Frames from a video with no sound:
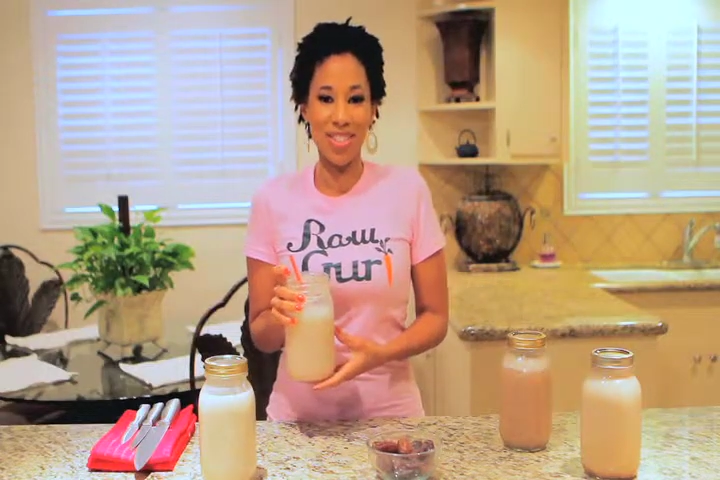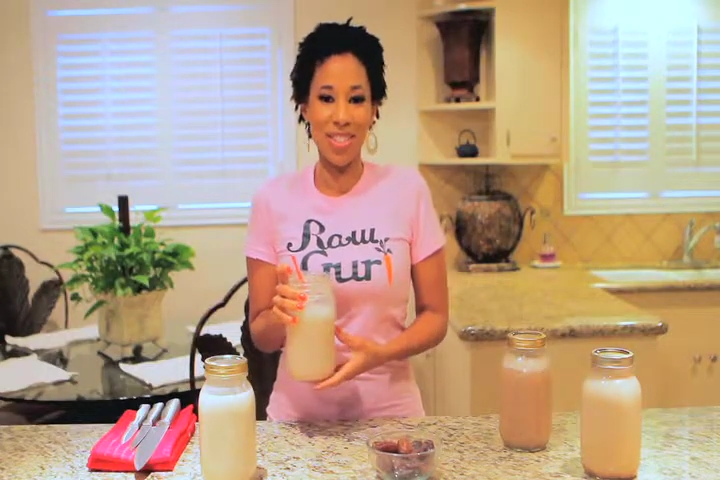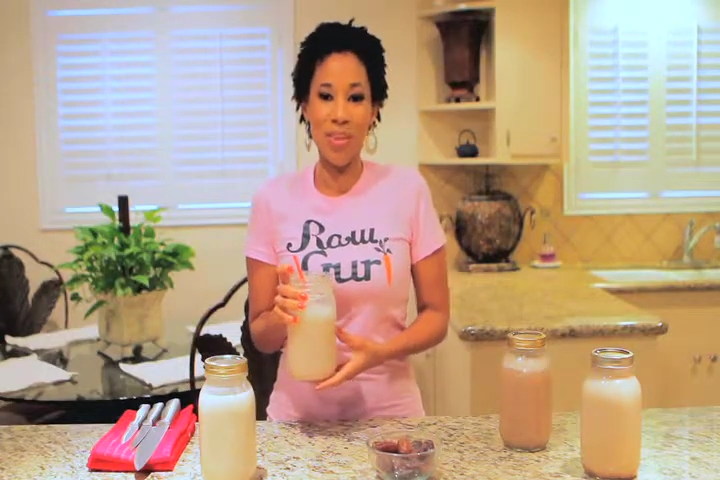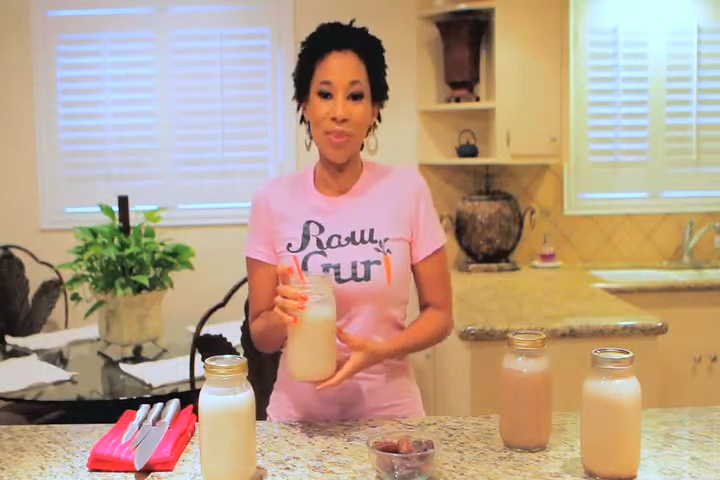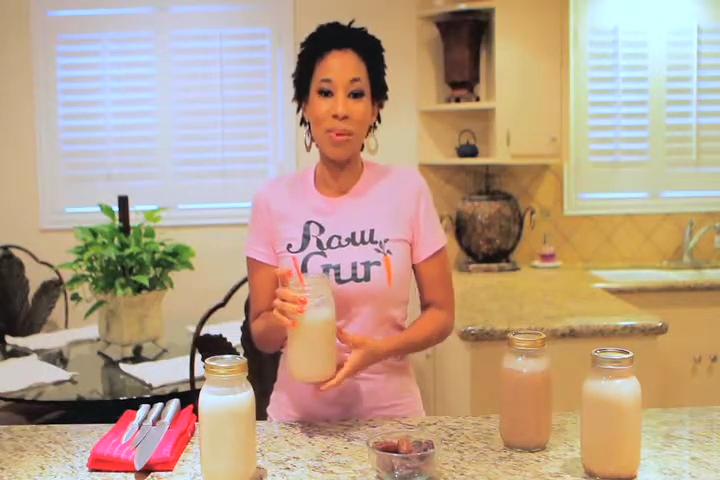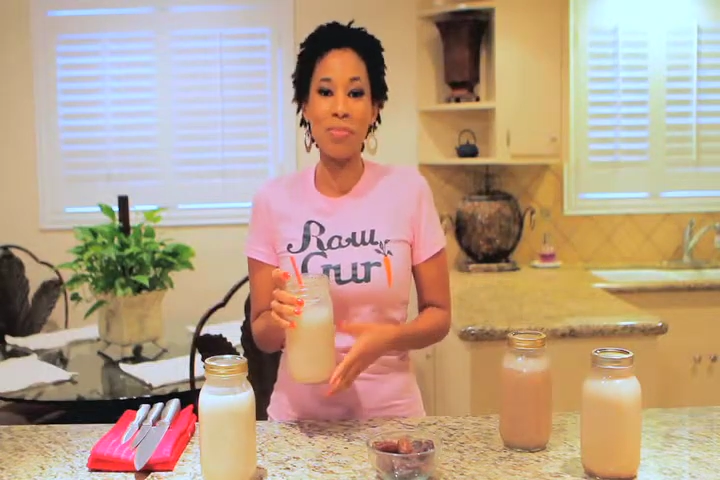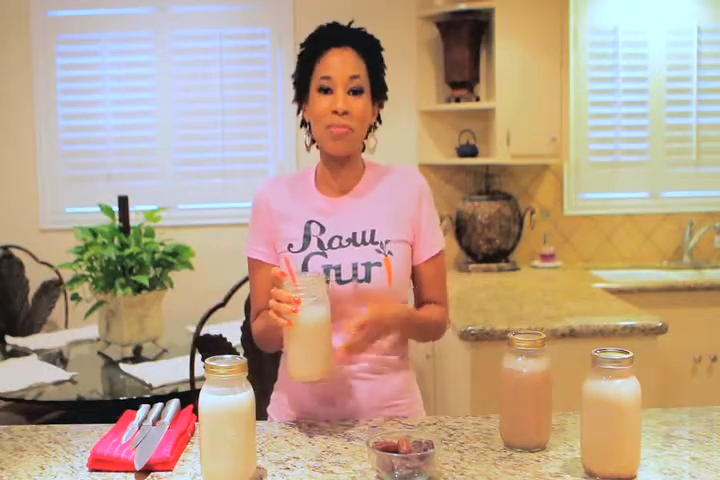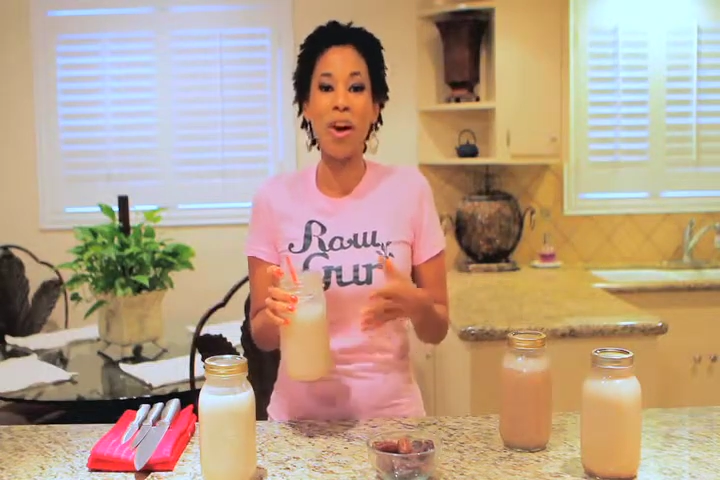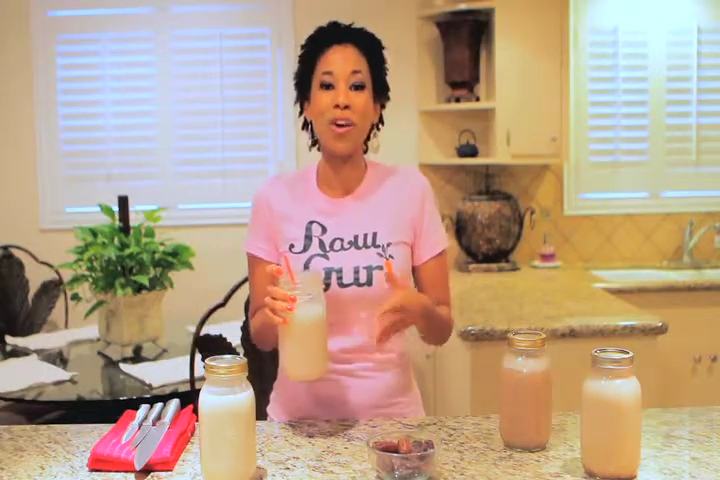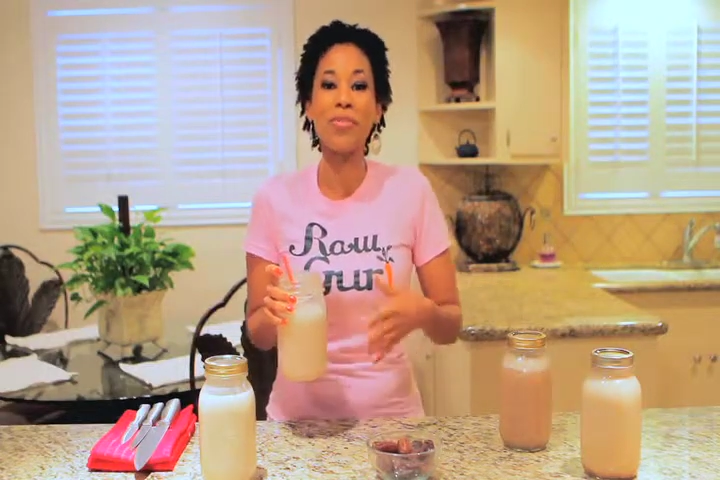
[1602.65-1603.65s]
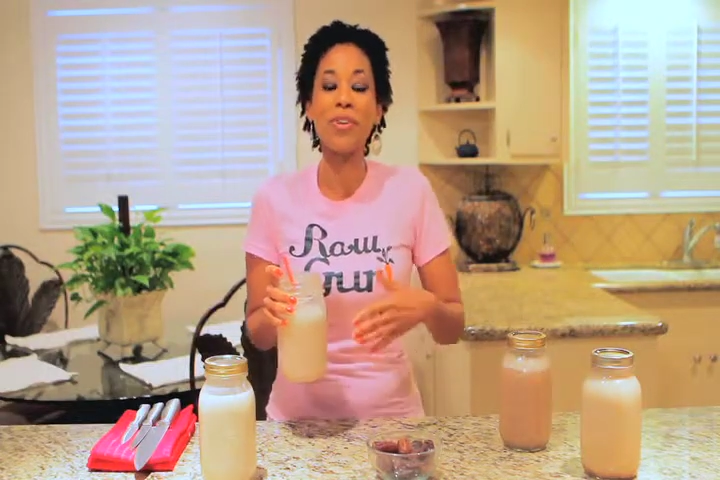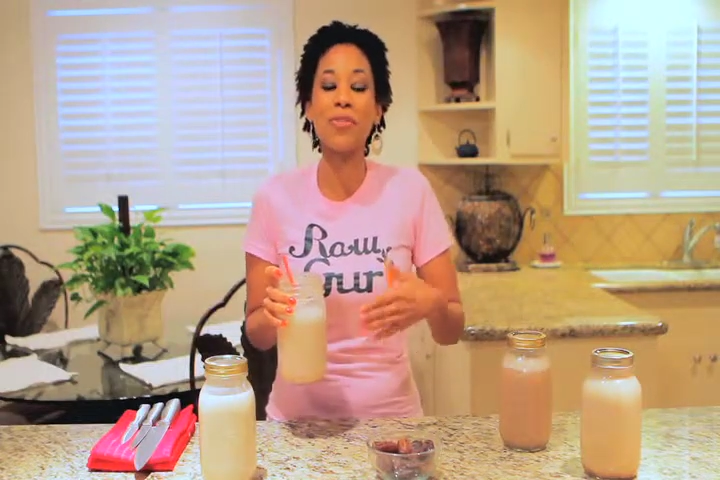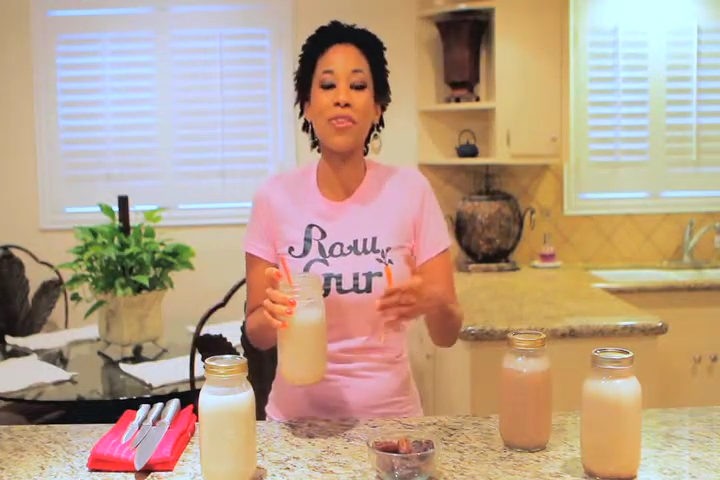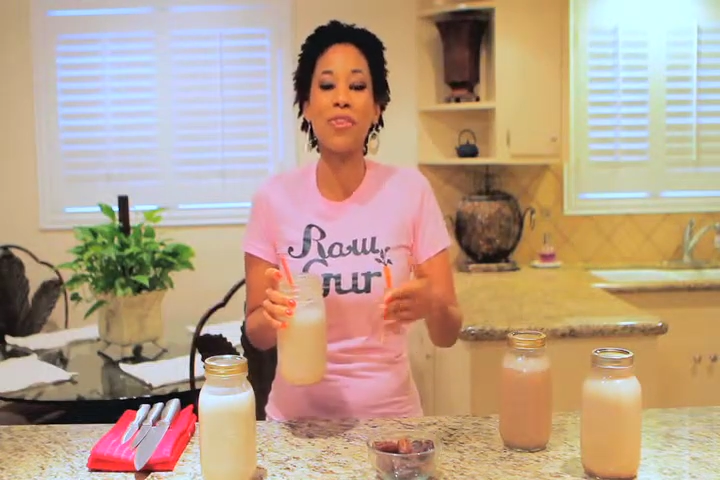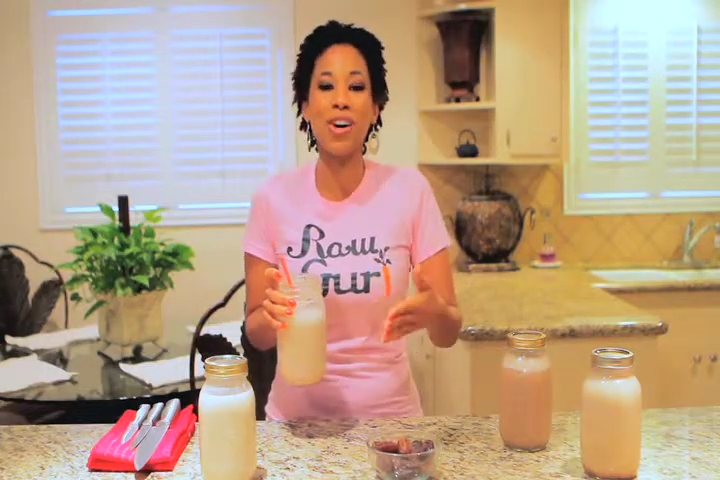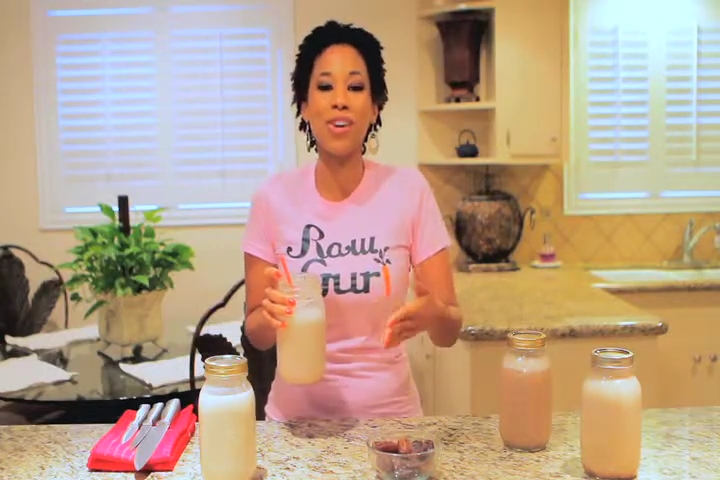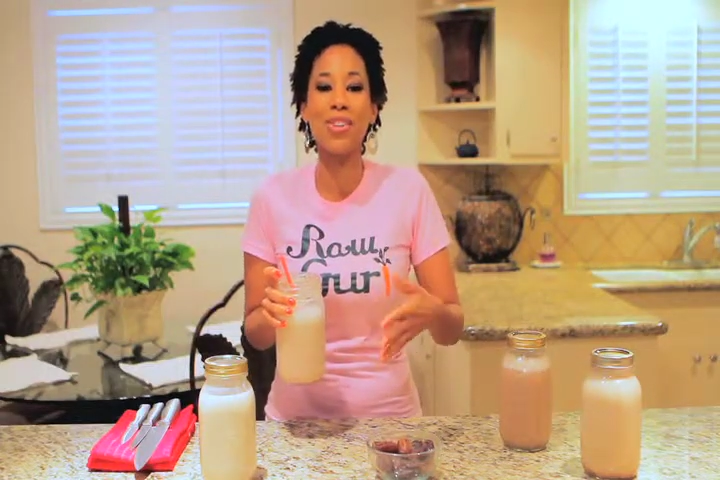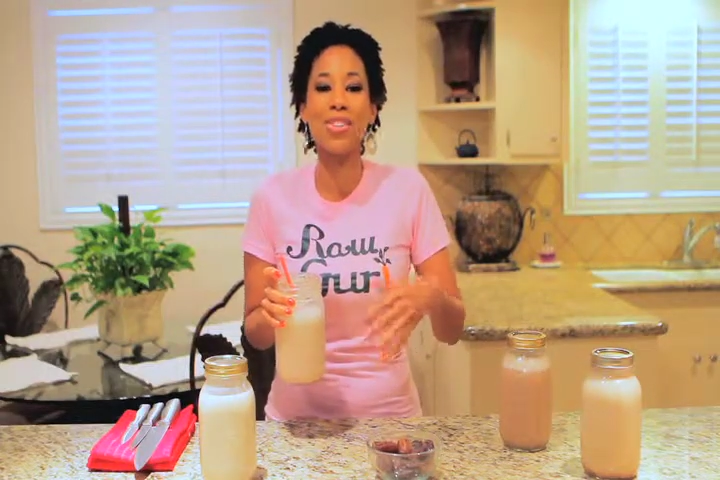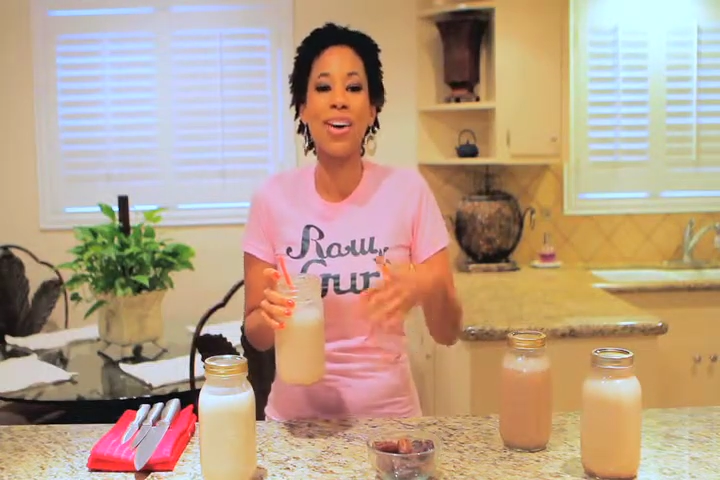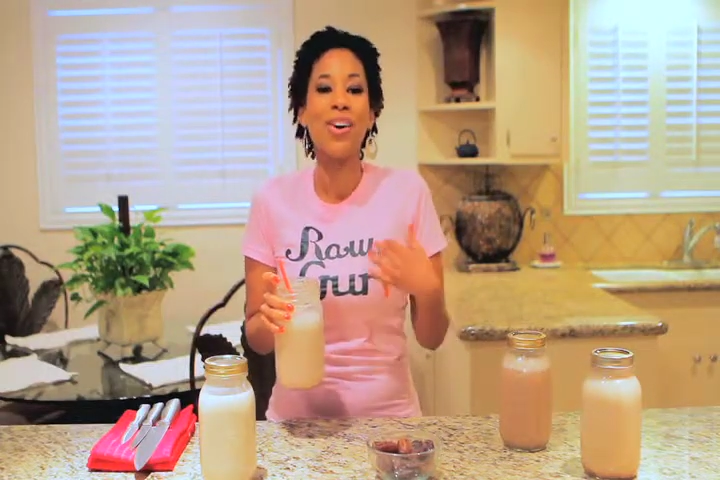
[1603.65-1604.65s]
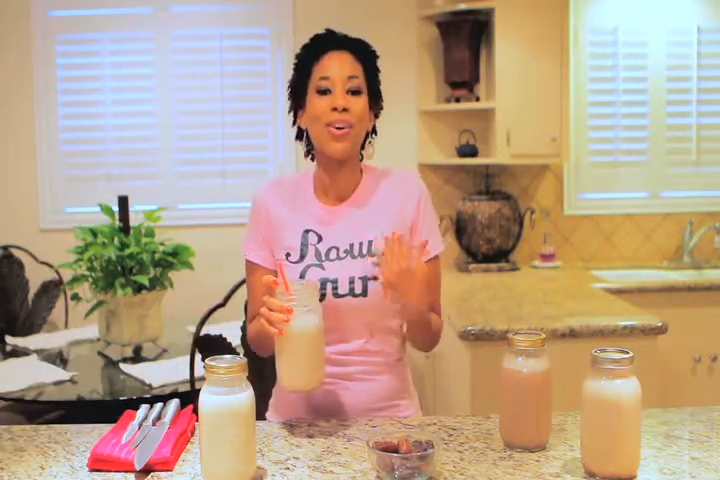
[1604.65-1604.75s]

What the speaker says: Show will be perfect for those